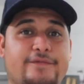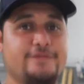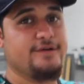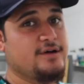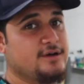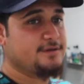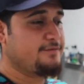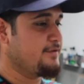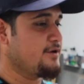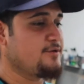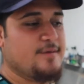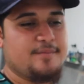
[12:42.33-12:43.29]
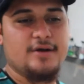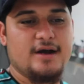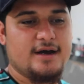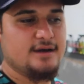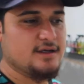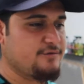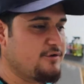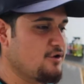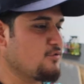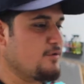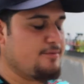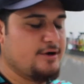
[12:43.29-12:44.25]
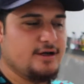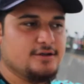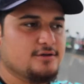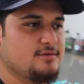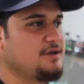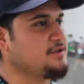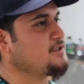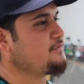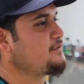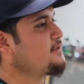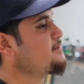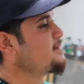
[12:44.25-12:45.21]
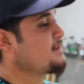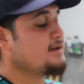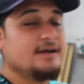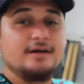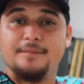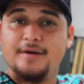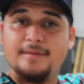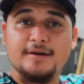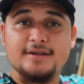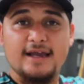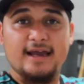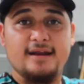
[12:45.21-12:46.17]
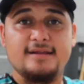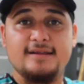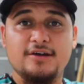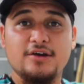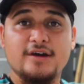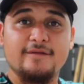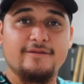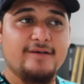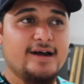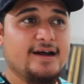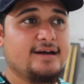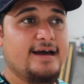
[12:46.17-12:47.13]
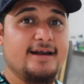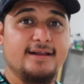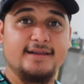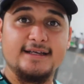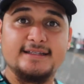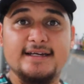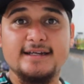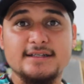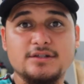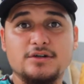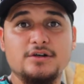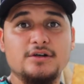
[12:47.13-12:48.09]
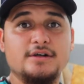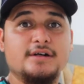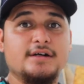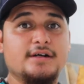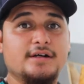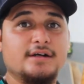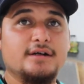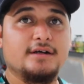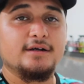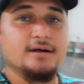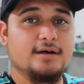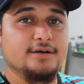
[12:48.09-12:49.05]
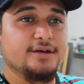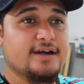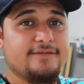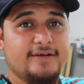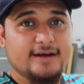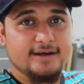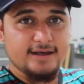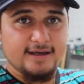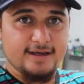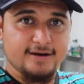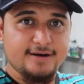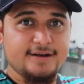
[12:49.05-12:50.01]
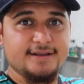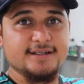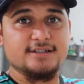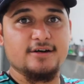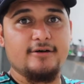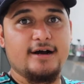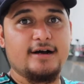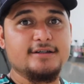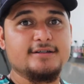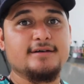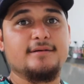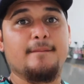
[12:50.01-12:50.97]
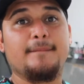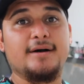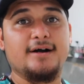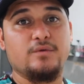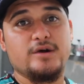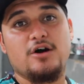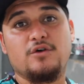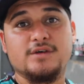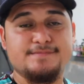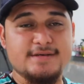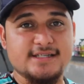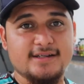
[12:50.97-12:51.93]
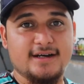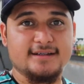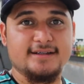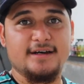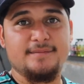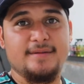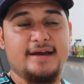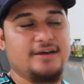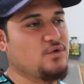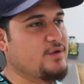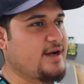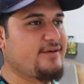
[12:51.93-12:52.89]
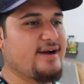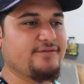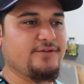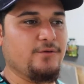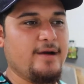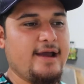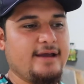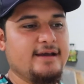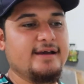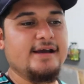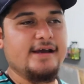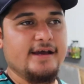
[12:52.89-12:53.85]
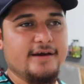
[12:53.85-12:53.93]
Filled with products, filled with pressure washers, filled with pretty much anything you can find at a detailing store. You can find it here in this garage, but we'll always be stocked up and you'll never have to wait.